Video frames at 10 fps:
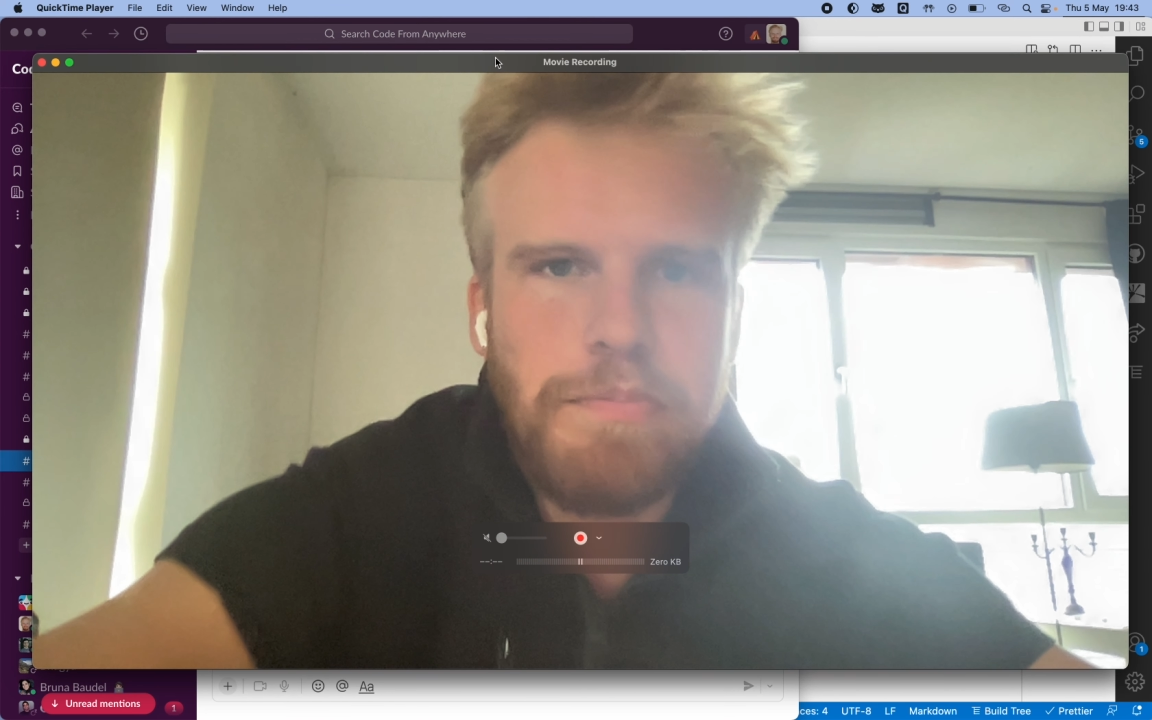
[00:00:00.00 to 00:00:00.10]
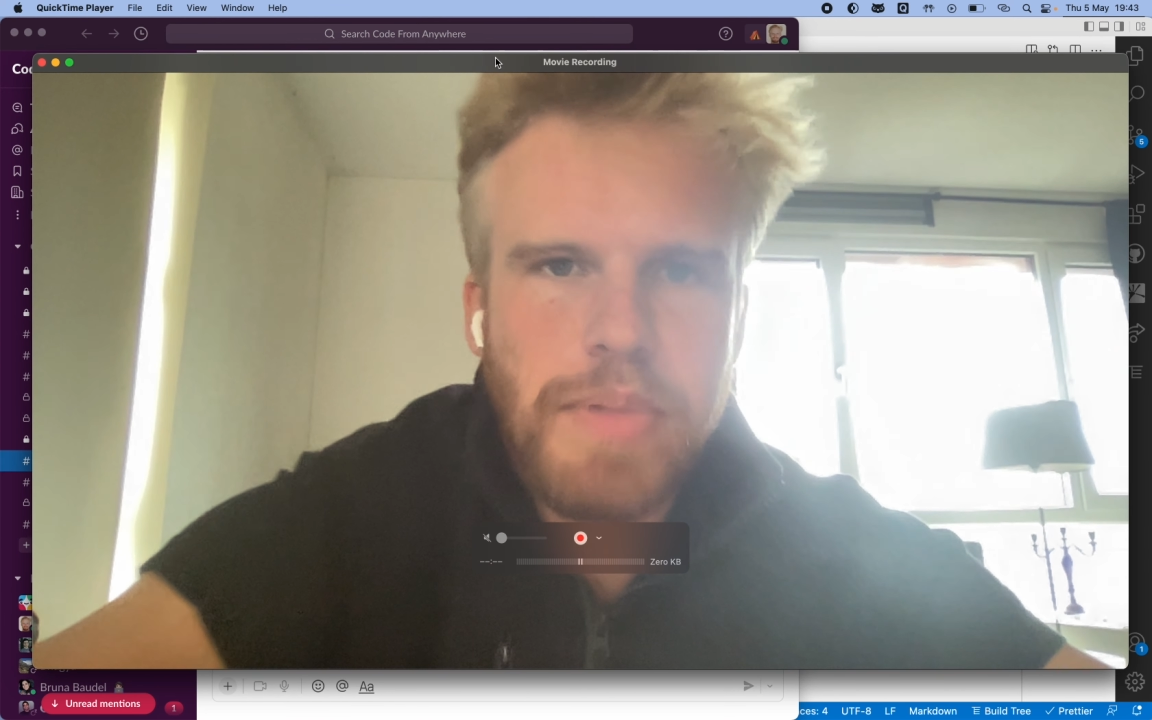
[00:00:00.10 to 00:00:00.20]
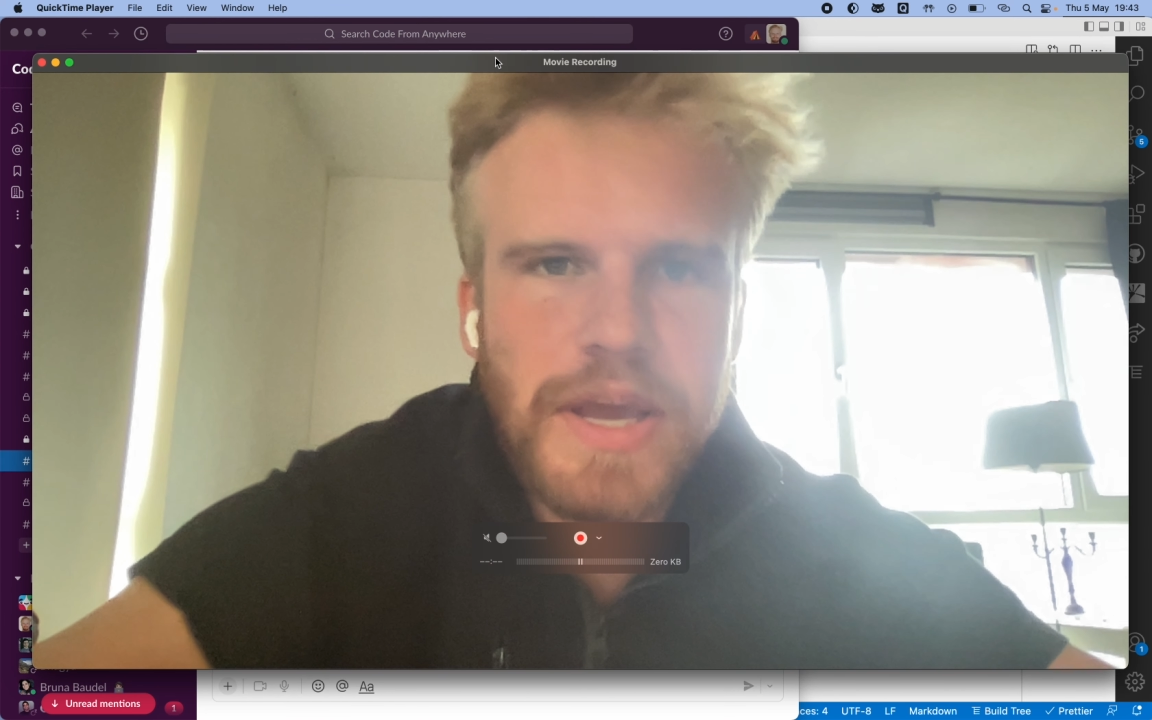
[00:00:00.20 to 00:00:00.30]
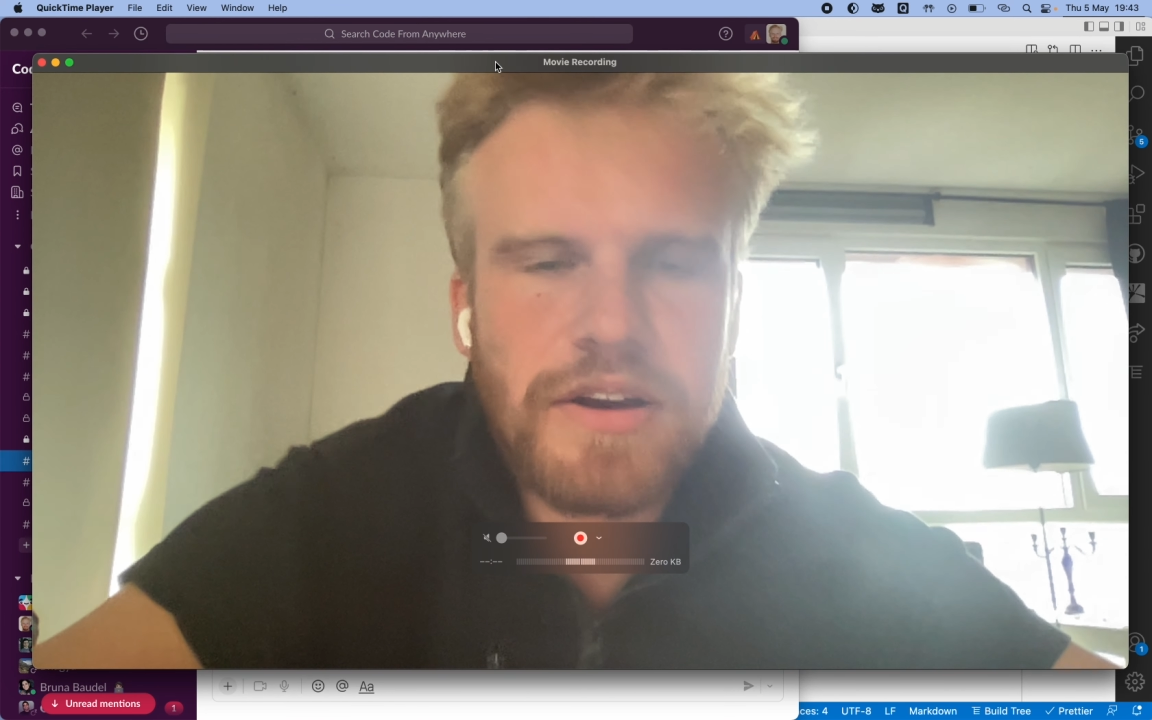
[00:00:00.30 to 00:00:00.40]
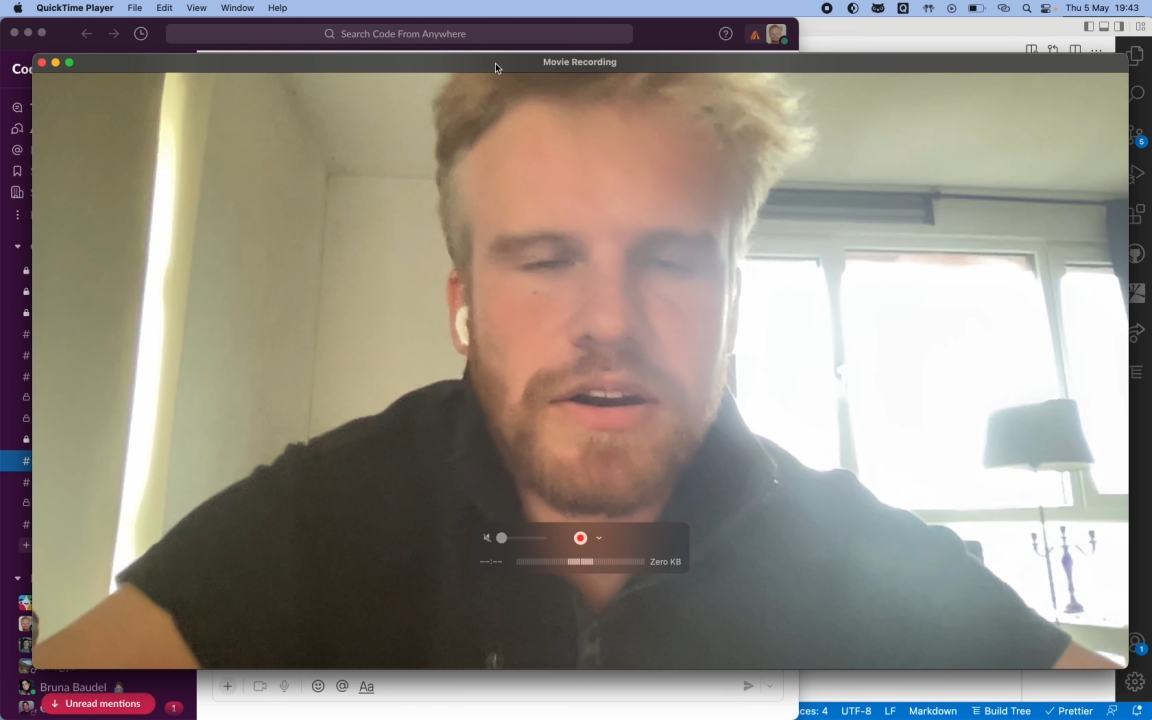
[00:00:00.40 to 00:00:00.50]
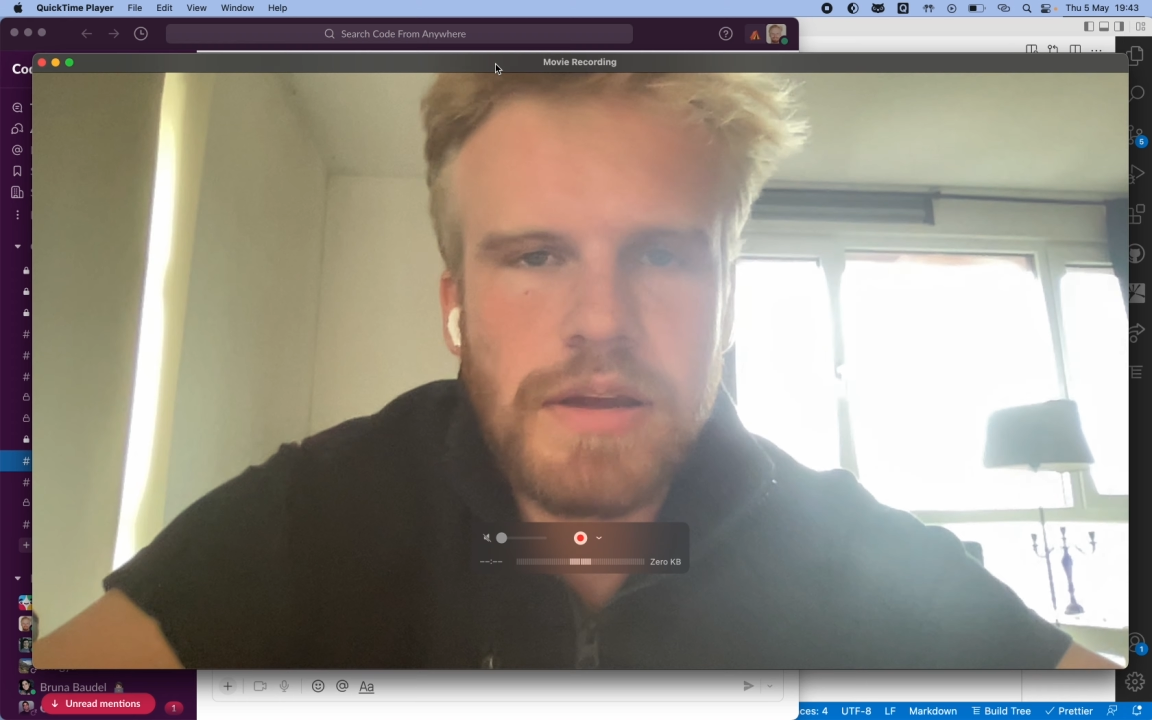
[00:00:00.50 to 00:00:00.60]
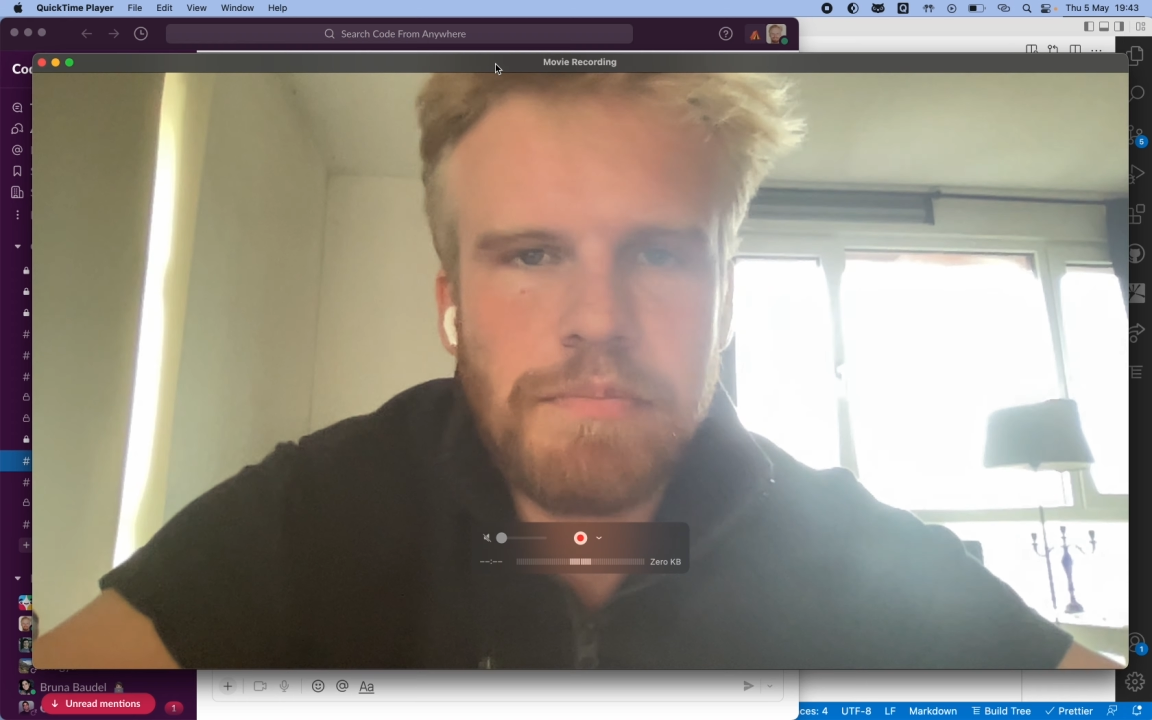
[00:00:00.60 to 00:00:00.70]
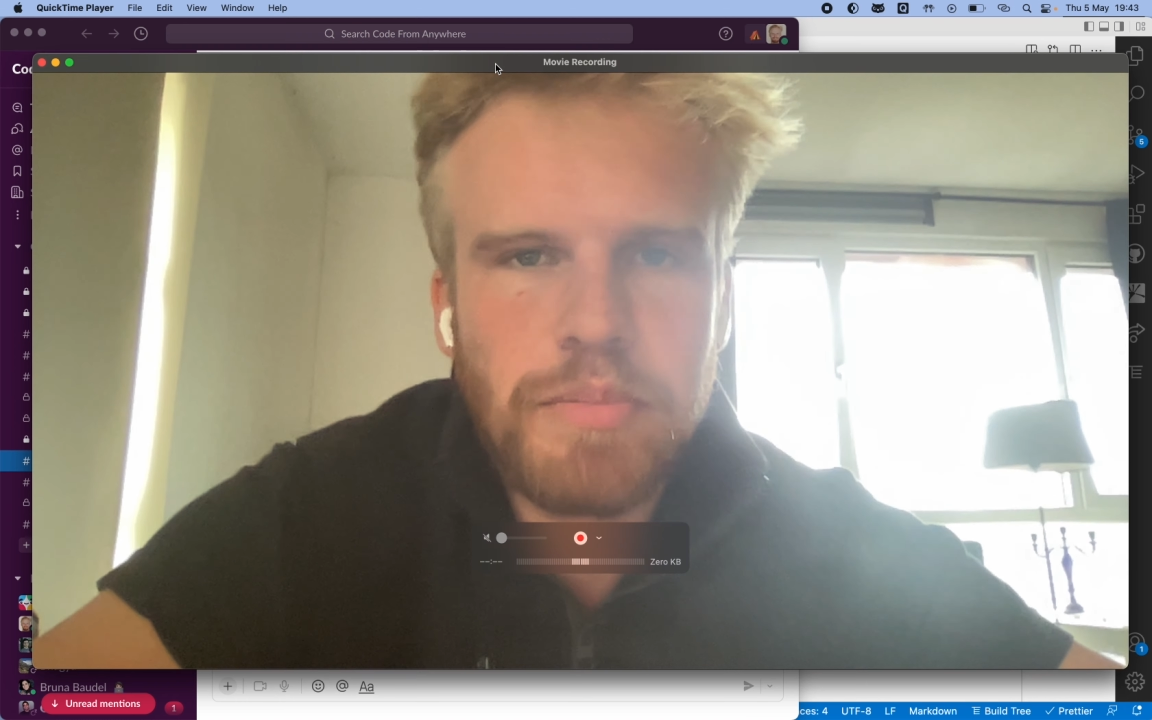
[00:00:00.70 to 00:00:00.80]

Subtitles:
bigger,